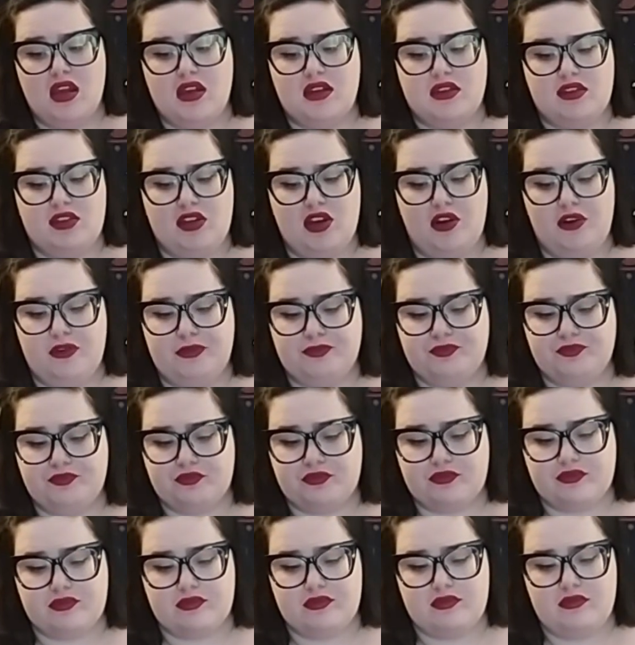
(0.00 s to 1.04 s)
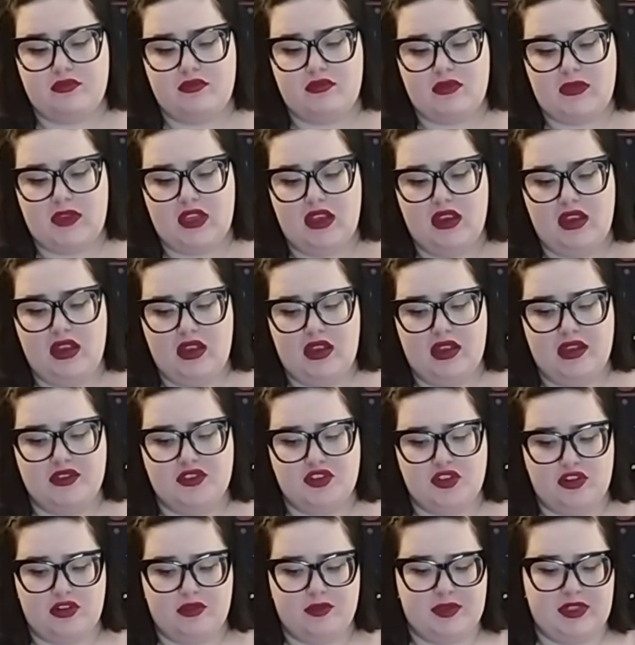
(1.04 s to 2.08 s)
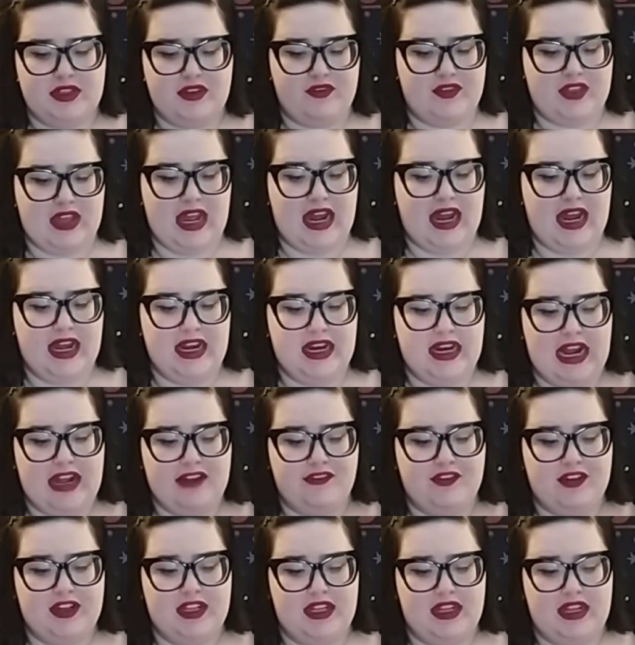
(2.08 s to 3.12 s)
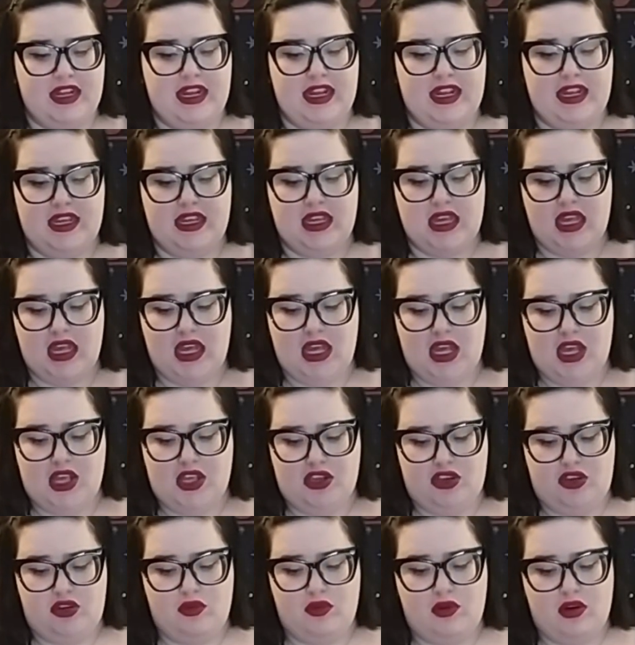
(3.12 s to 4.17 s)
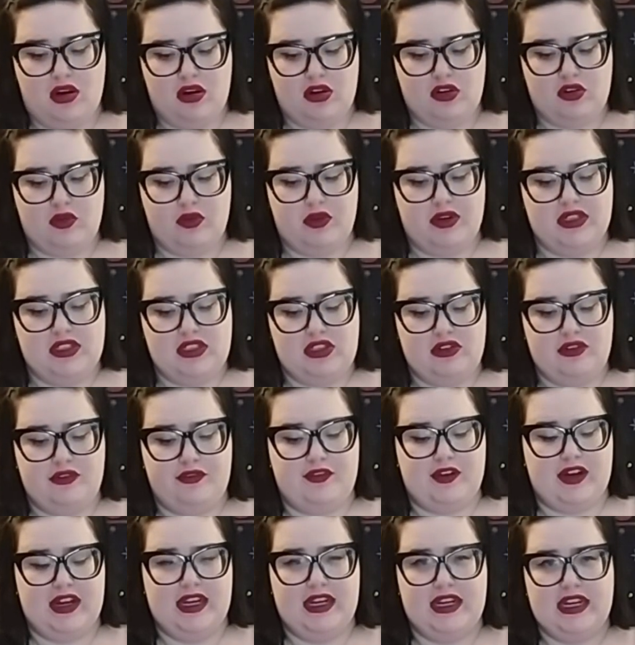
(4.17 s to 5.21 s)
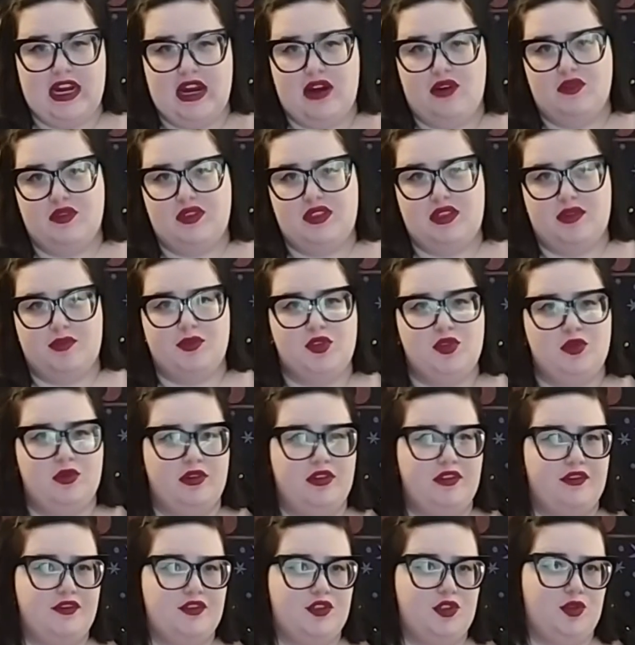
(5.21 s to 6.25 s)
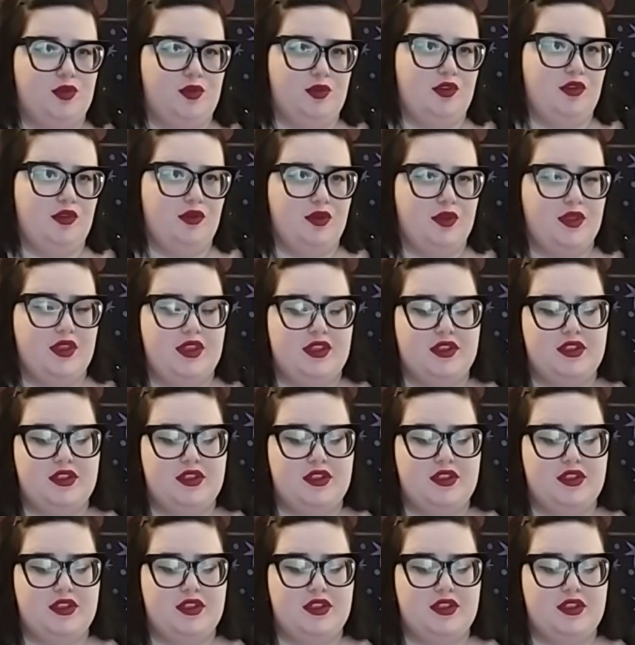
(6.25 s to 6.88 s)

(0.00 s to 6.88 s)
So in terms of that, I feel like you are going to find out some sort of truth.